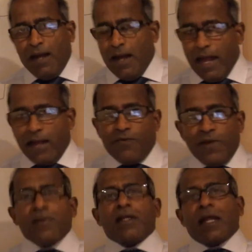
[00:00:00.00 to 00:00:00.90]
And
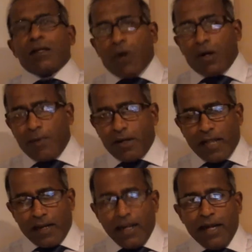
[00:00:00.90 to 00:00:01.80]
we can talk about
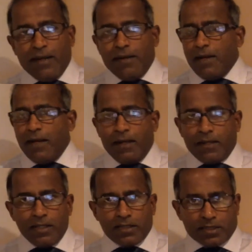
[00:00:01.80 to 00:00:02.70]
that later.
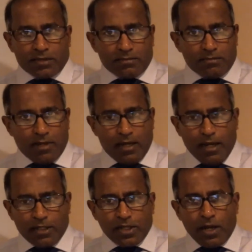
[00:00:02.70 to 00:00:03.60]
It's
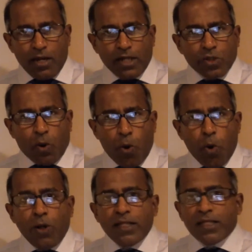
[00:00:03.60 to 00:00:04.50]

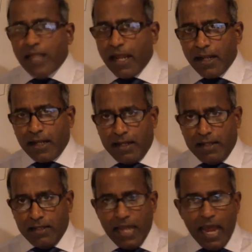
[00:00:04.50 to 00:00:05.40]
old thinking.
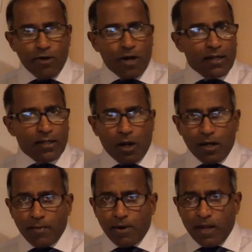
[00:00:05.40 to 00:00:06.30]
They have not thought
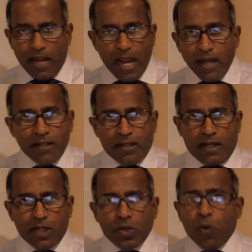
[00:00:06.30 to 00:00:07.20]
about anything.
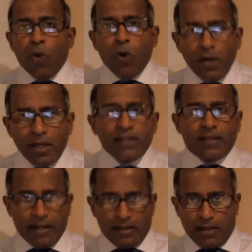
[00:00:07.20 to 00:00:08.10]
It's old
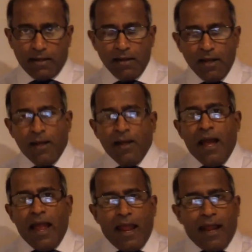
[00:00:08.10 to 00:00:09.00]
thinking.
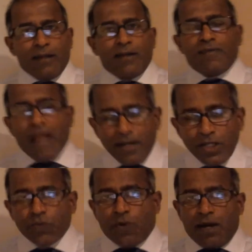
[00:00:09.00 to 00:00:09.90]
And that
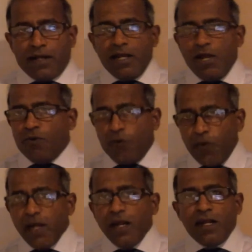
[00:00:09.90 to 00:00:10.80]
is why
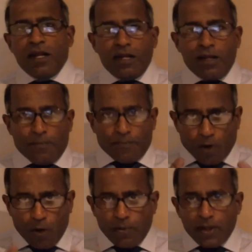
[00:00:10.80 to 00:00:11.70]
we need
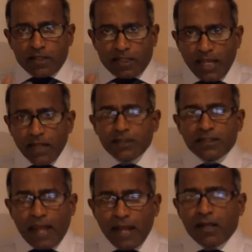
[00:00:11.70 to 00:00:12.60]
proper think
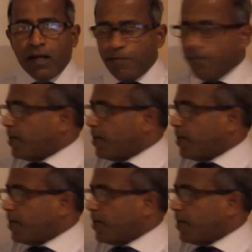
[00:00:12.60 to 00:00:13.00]
tank company